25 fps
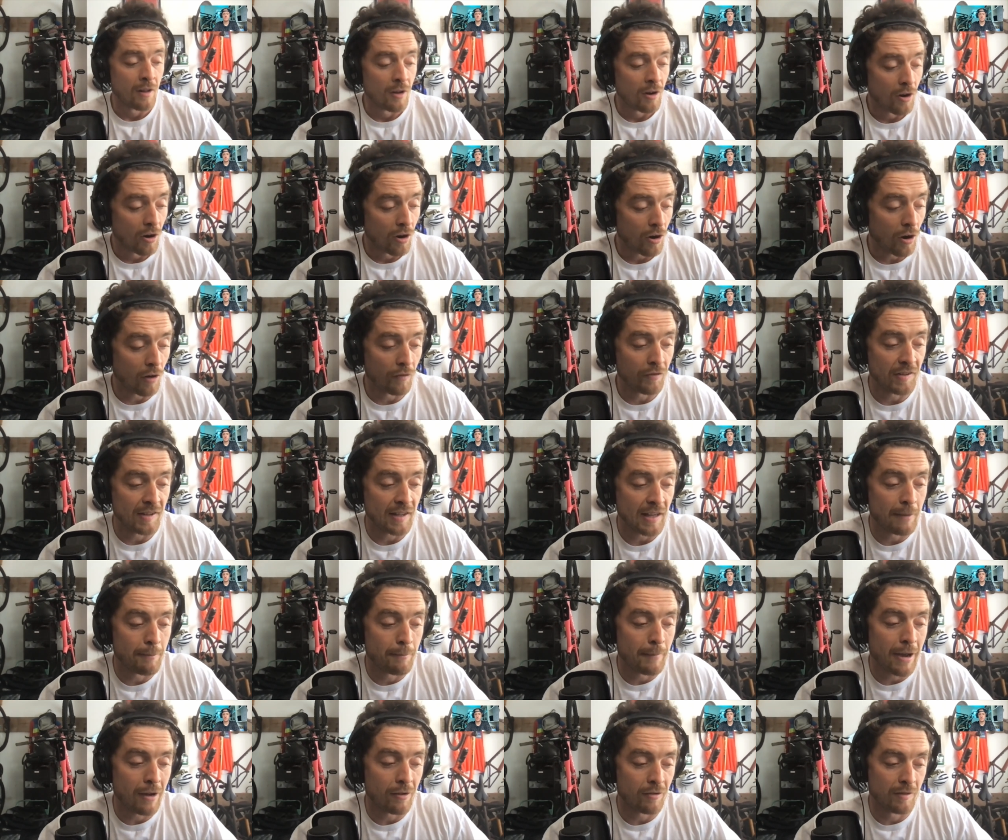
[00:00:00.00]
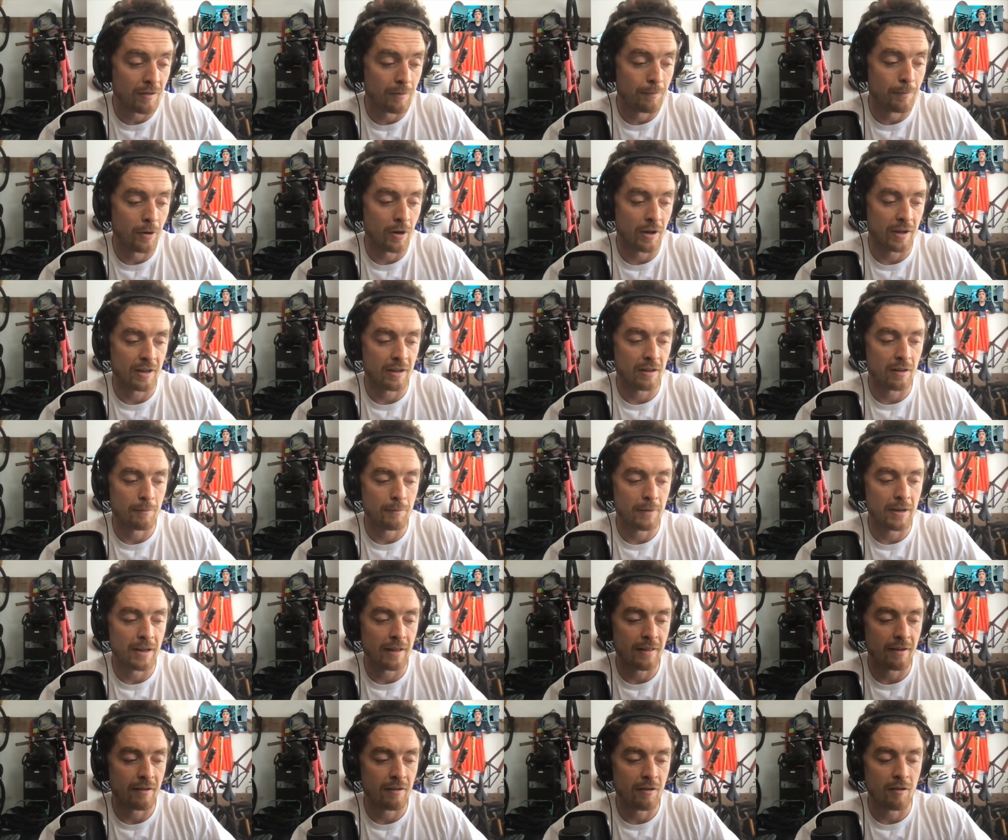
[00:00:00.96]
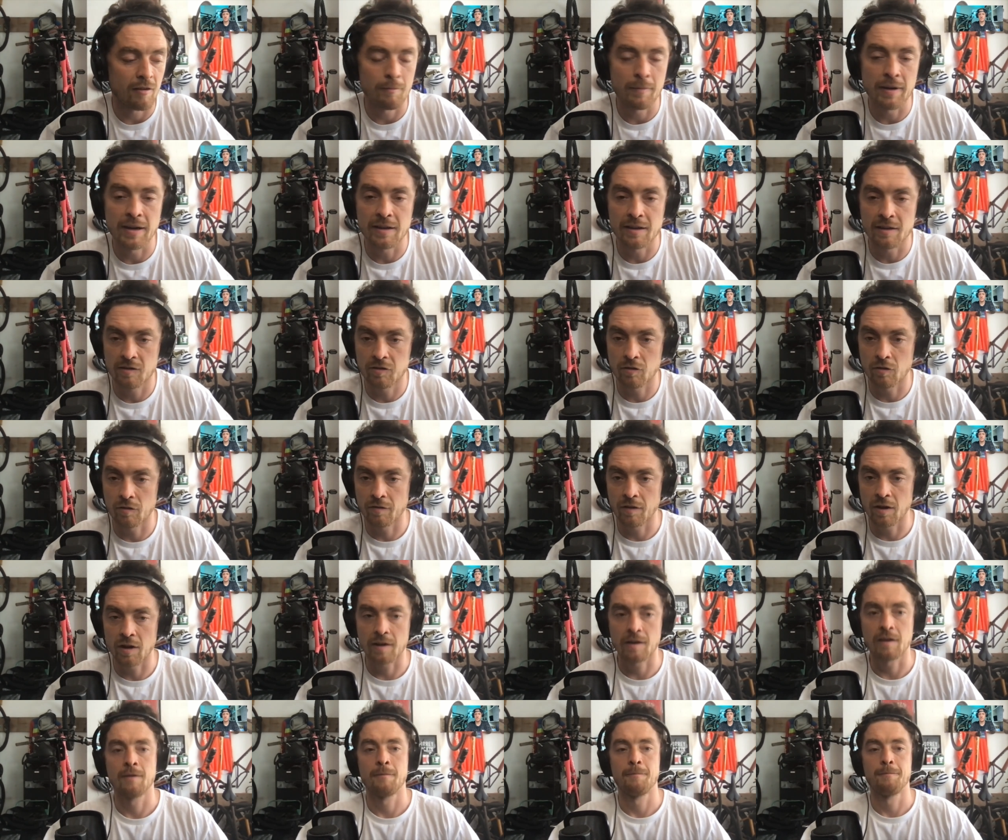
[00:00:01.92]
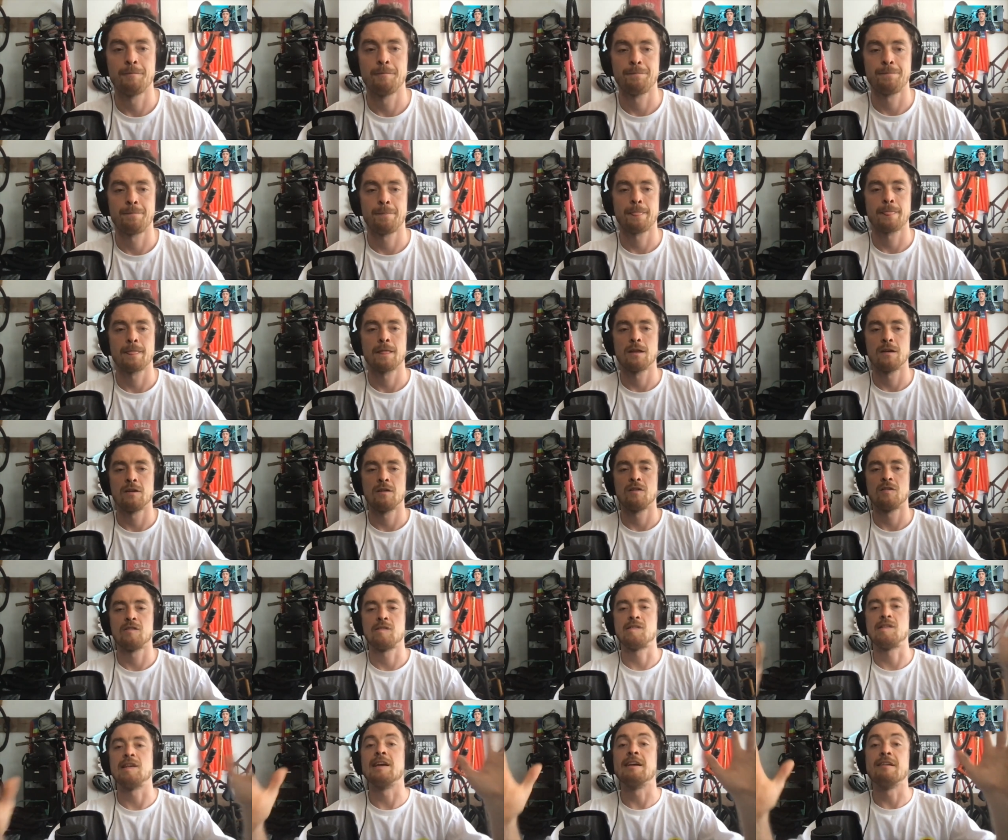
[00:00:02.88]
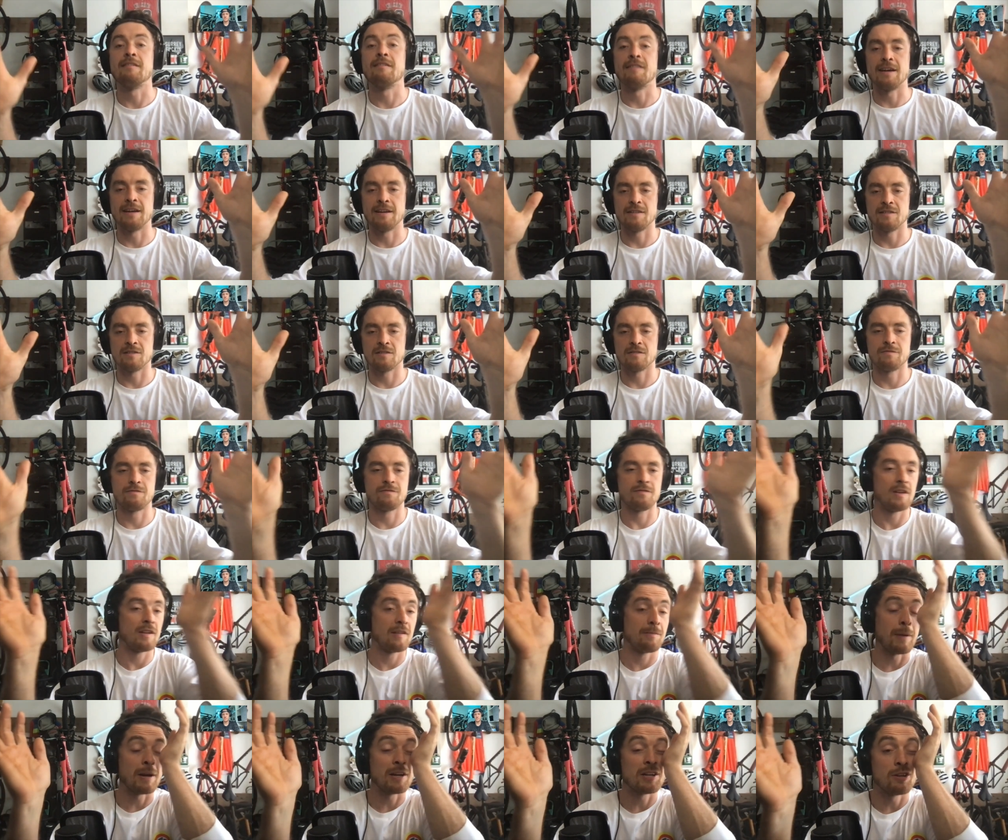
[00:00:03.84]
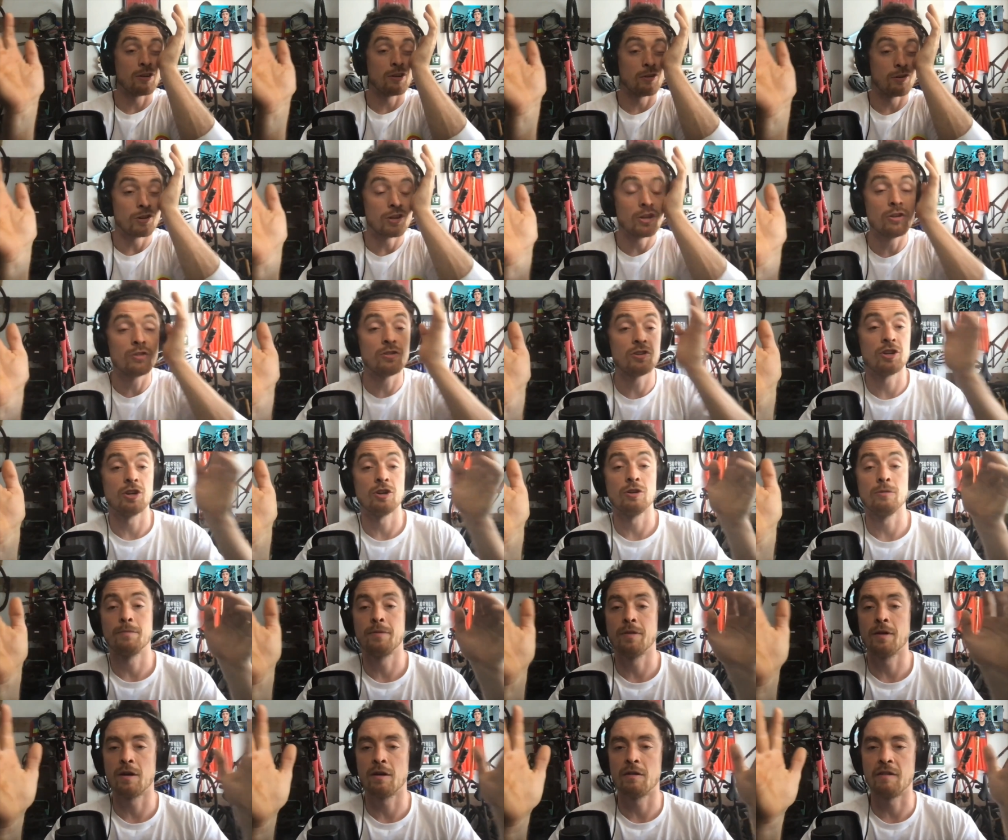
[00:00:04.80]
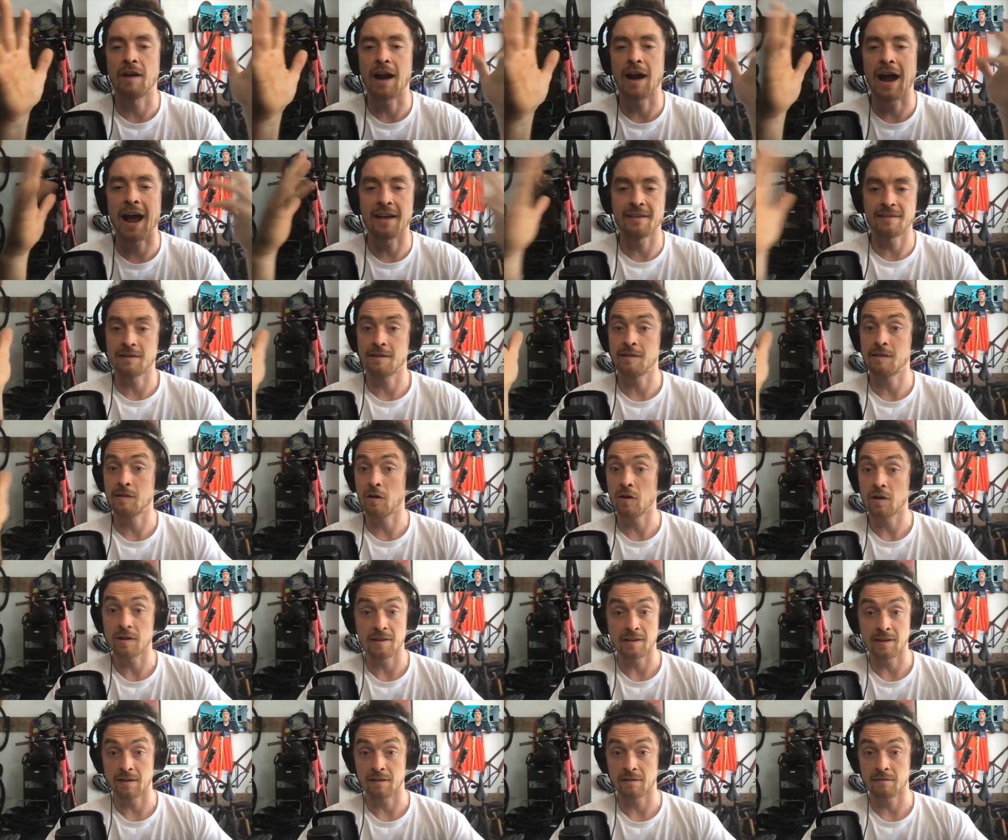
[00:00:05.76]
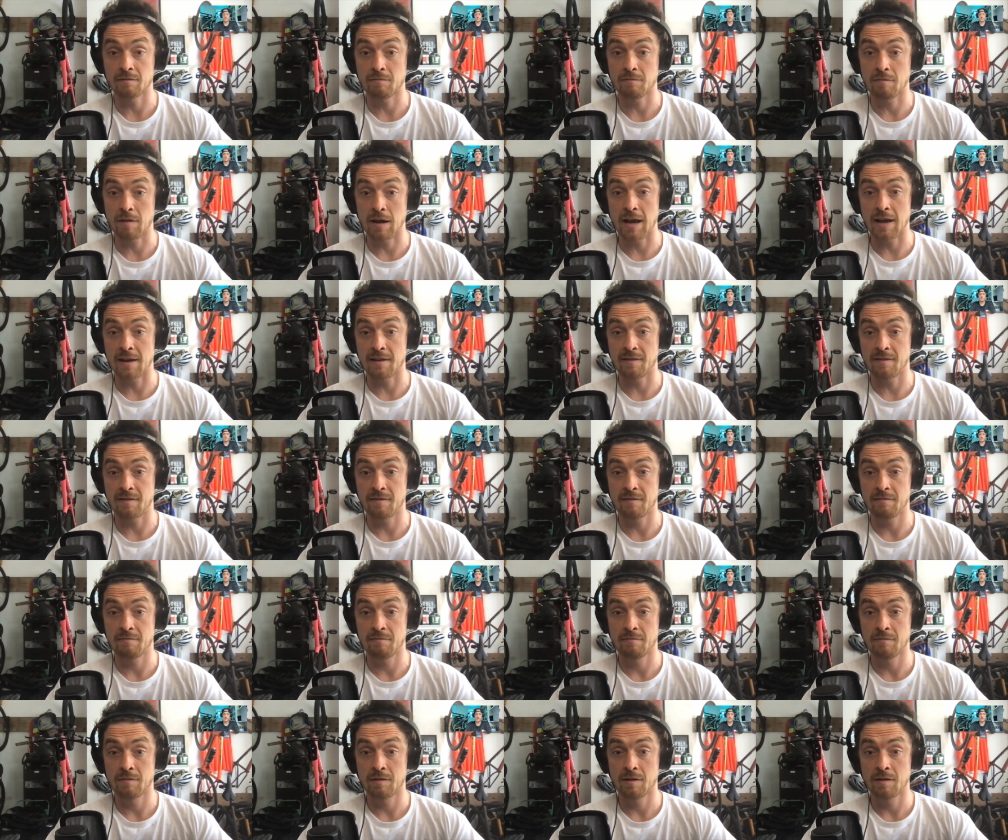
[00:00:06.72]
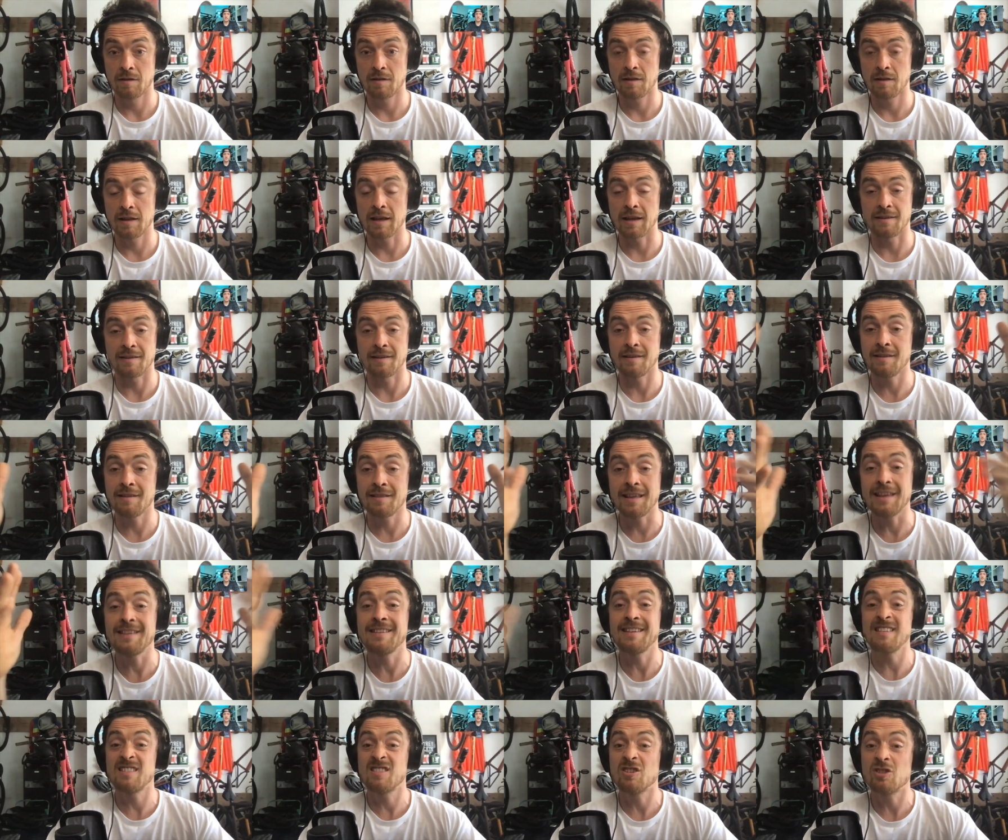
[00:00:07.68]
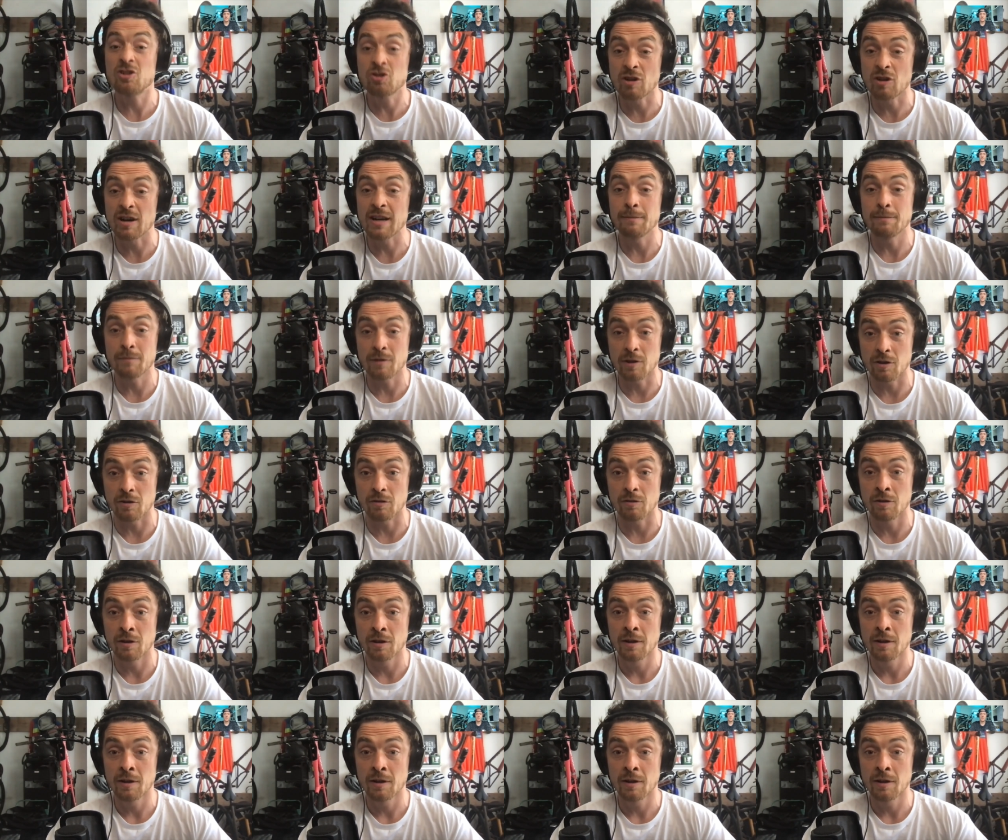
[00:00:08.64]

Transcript: obviously in mountain biking at the minute, there aren't many sort of like series of, especially on YouTube, that are as exciting as yeah. this. Is this is yeah. the dream, dude.